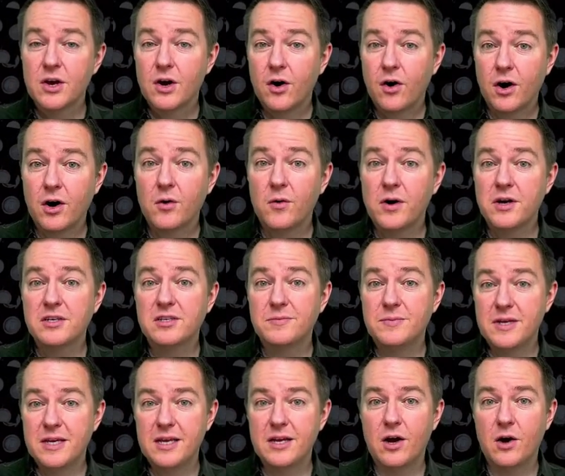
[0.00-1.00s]
are going to
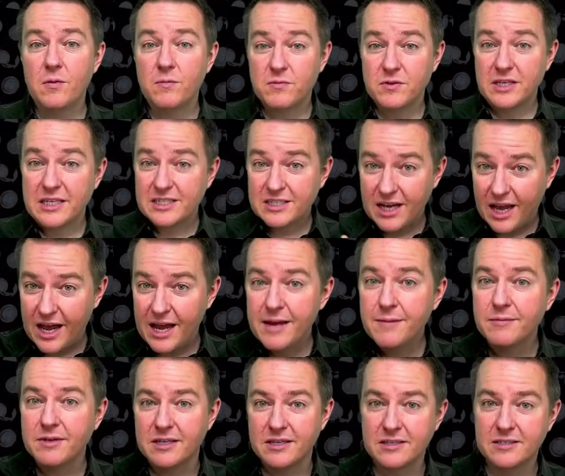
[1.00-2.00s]
be hopefully
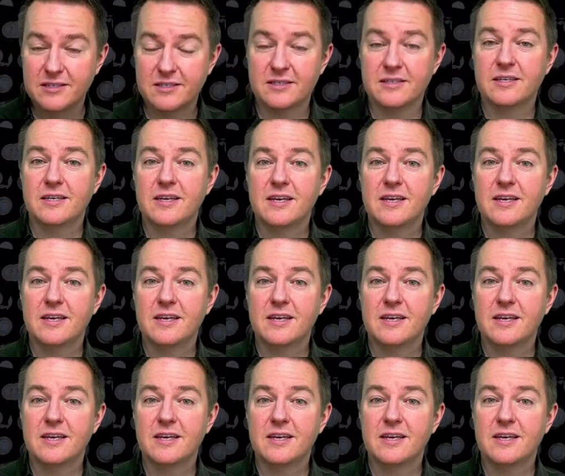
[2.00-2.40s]
timeless,